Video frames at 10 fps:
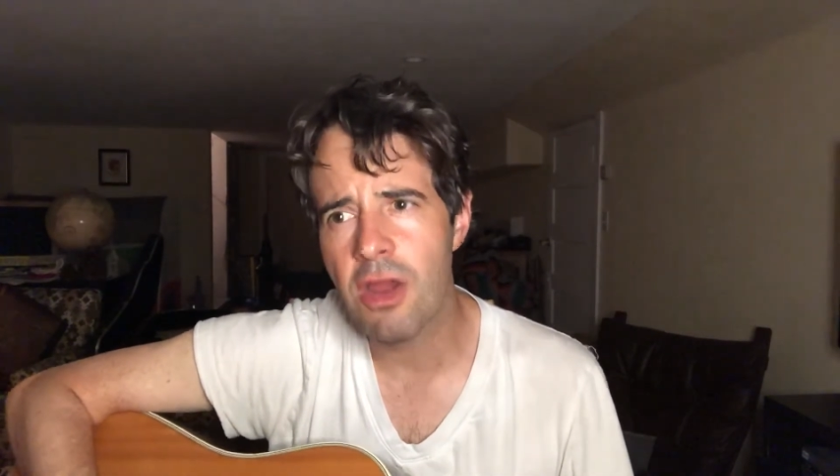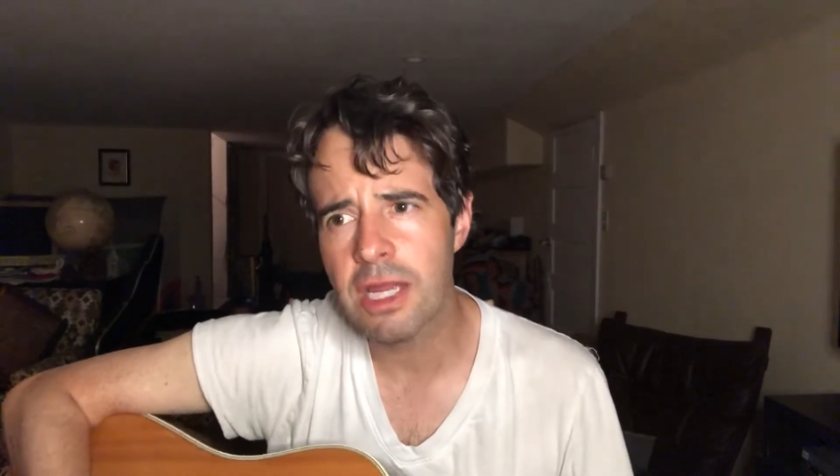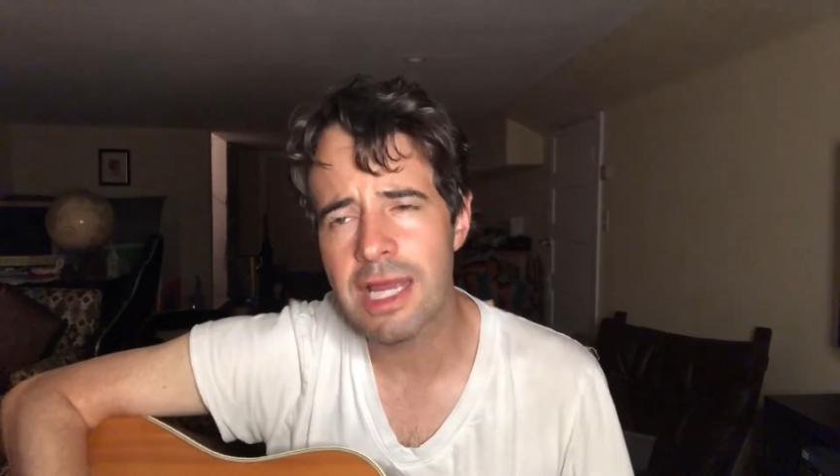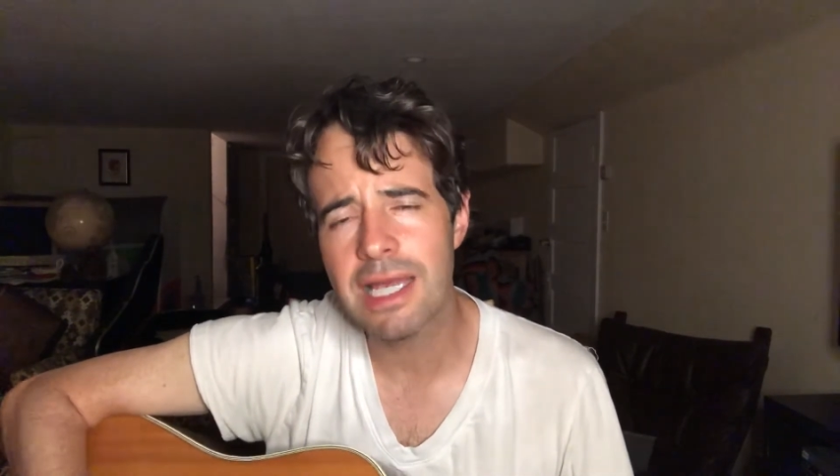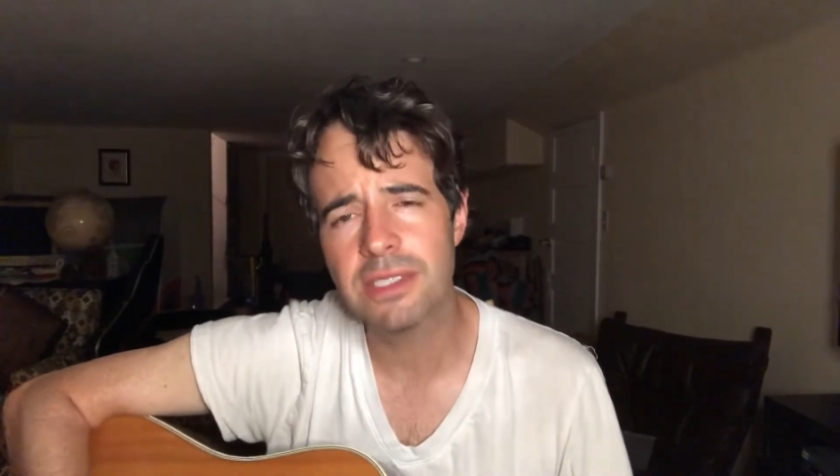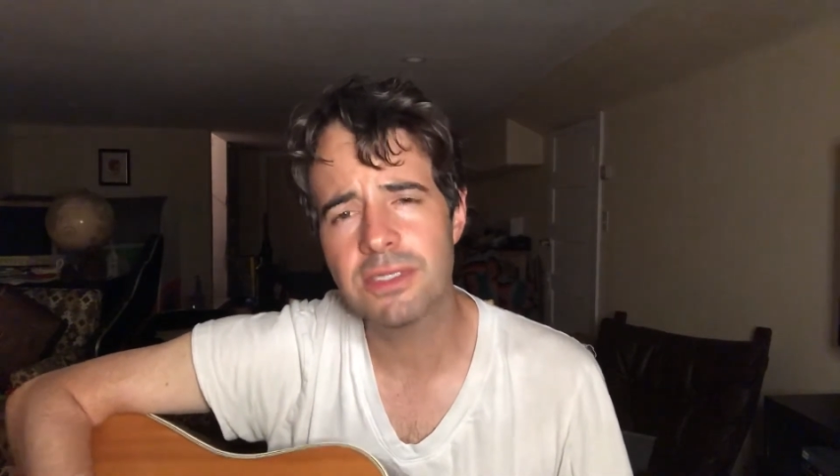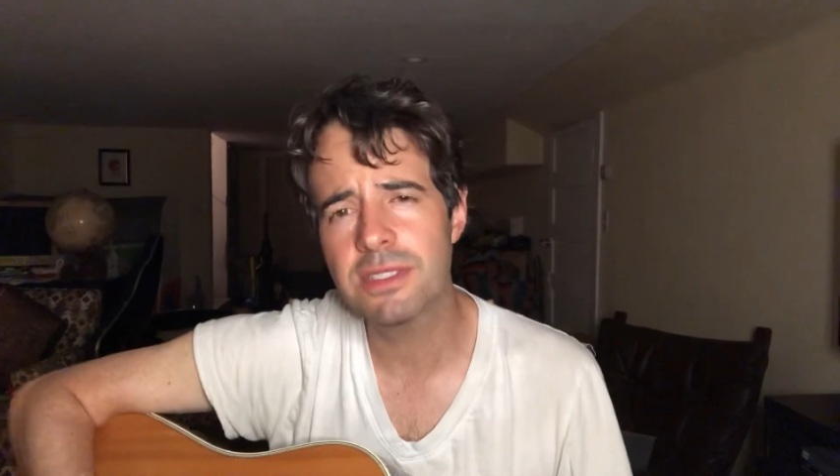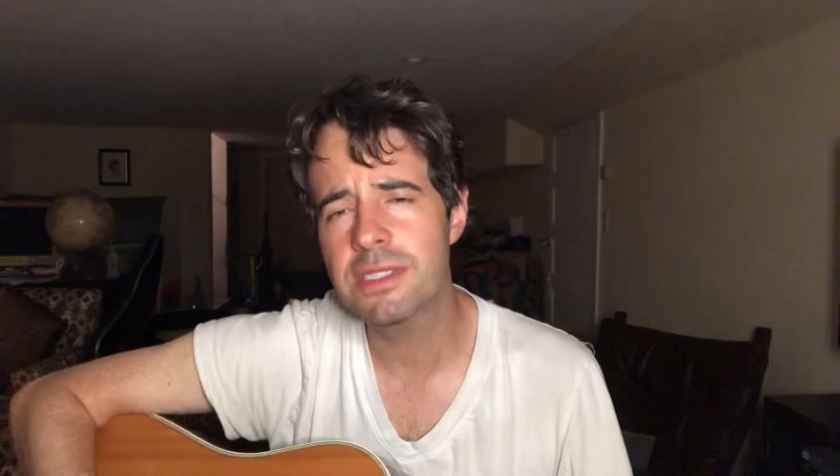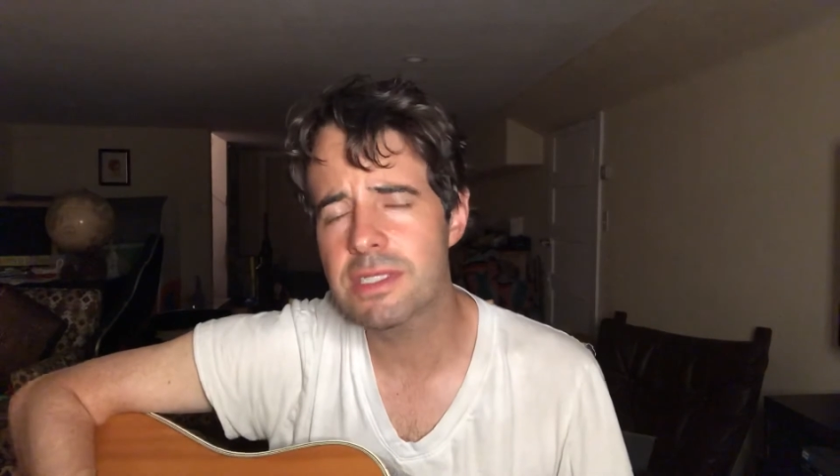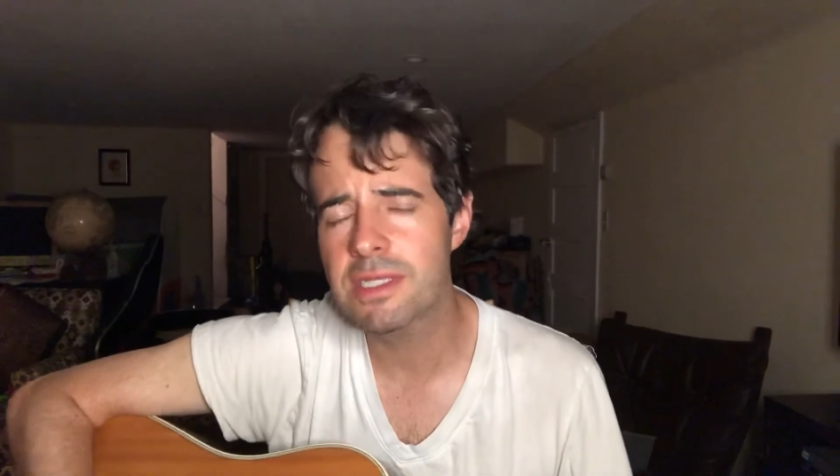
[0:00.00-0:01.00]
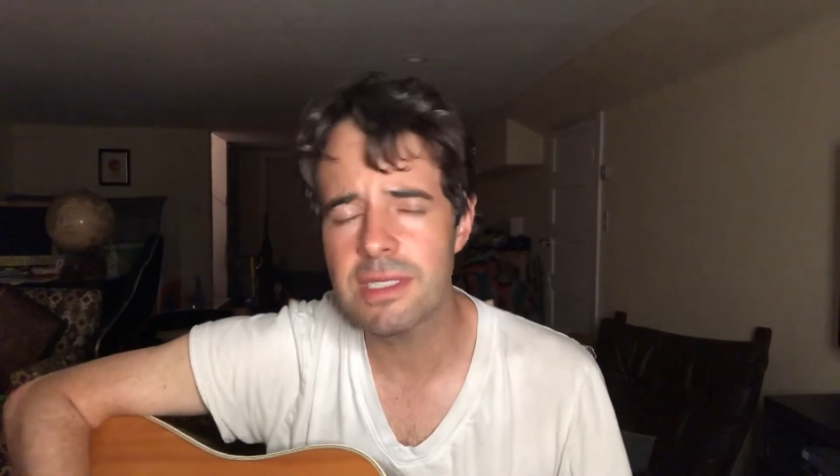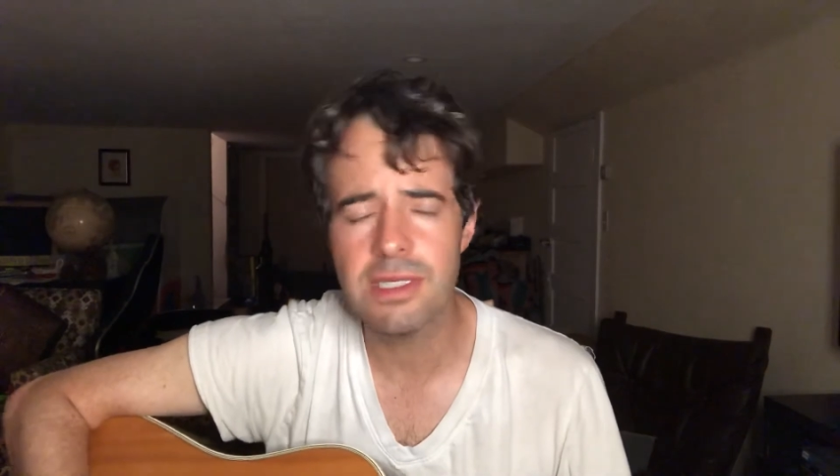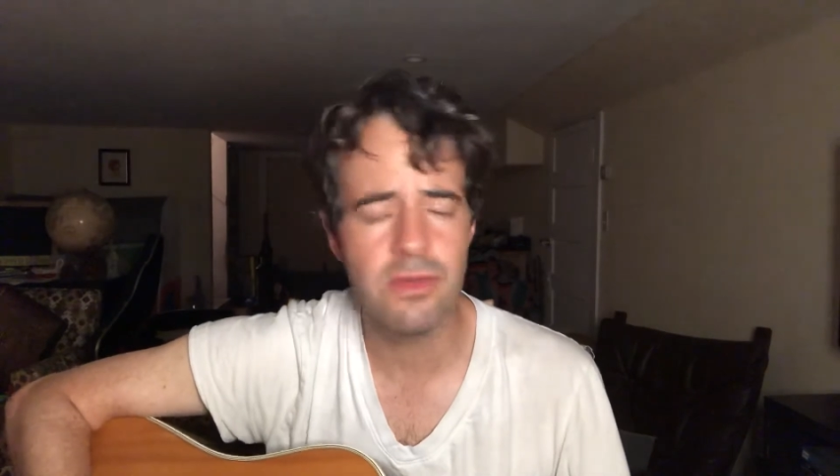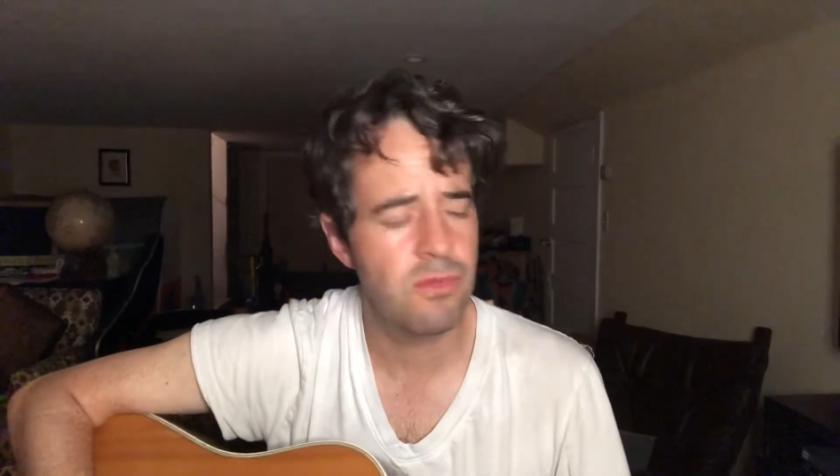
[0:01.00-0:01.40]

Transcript: I could see the